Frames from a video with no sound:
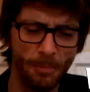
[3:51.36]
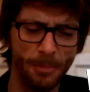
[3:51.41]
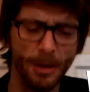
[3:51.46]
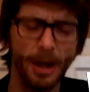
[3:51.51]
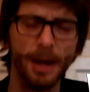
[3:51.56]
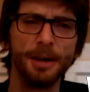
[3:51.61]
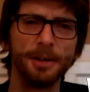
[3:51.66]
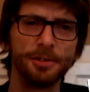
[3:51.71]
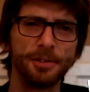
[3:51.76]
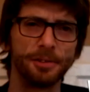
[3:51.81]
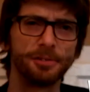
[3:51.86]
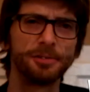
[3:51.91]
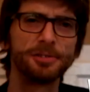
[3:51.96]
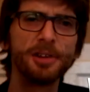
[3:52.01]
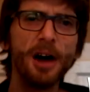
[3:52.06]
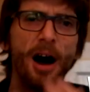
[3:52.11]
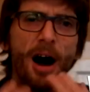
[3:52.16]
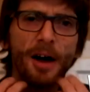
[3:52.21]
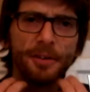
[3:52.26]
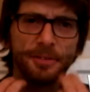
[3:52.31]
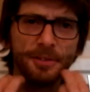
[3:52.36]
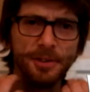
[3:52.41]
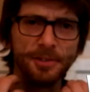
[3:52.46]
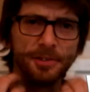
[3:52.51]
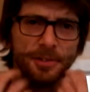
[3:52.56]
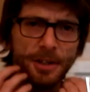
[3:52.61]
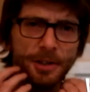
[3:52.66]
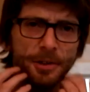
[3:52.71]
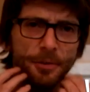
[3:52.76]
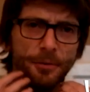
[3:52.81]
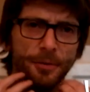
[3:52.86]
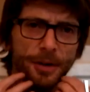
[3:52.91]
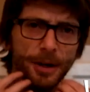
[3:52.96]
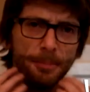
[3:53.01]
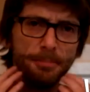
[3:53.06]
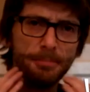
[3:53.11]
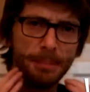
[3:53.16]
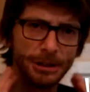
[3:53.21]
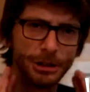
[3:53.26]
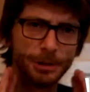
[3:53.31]
And there's a tartness that you feel
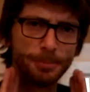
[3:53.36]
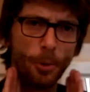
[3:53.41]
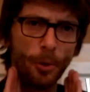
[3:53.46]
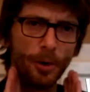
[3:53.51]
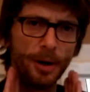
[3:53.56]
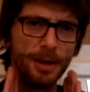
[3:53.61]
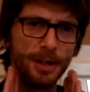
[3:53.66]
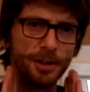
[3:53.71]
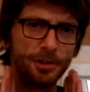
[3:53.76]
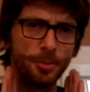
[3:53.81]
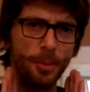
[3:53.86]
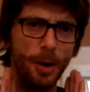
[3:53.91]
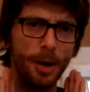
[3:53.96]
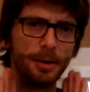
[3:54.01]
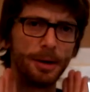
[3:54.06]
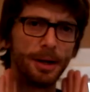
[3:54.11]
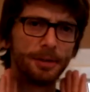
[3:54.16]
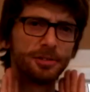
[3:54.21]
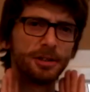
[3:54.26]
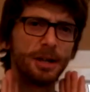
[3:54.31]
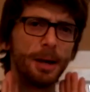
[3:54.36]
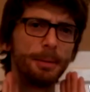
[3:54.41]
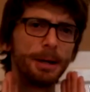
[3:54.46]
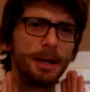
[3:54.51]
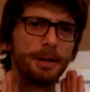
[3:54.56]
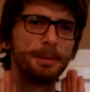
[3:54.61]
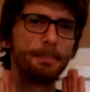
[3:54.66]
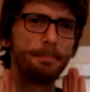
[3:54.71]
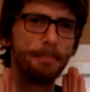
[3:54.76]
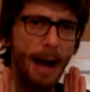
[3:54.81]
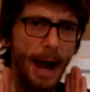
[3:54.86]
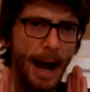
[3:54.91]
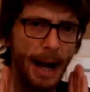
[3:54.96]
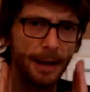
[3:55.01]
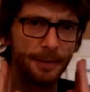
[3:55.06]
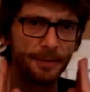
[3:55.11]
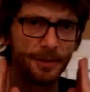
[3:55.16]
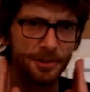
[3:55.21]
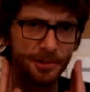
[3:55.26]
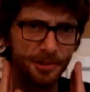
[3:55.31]
much more in this one. It's coming at the
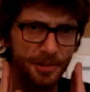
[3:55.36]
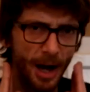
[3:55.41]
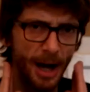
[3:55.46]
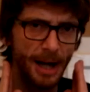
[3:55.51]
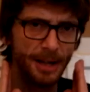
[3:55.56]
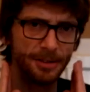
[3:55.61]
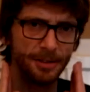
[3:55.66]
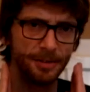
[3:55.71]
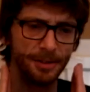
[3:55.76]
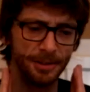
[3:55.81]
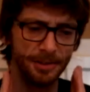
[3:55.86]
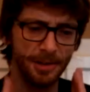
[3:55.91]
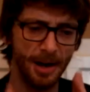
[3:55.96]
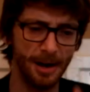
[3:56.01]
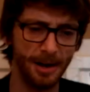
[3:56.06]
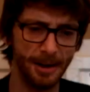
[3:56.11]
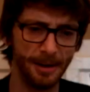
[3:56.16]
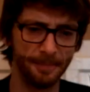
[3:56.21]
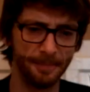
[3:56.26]
back and the sides of the tongue.